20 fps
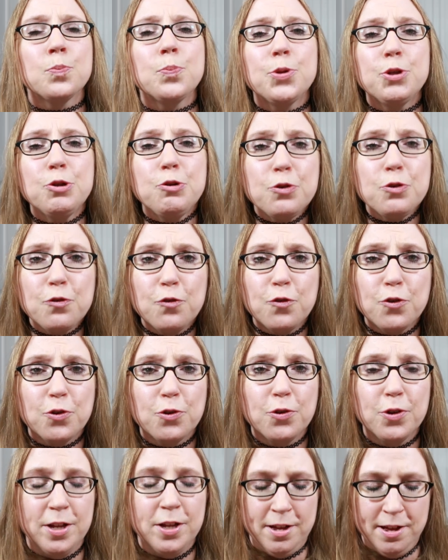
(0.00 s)

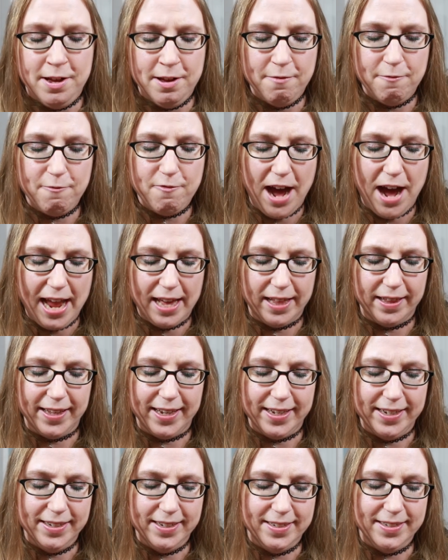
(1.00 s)
beautiful
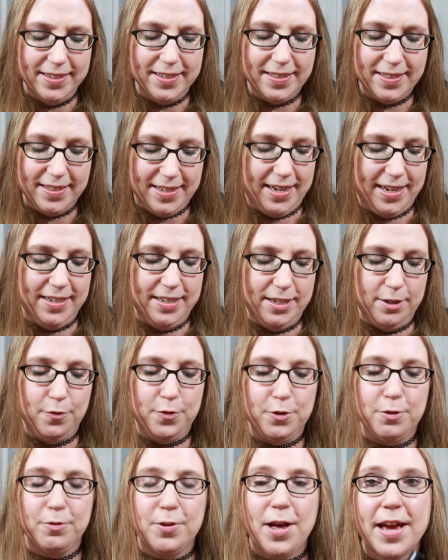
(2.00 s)
violet scent. If you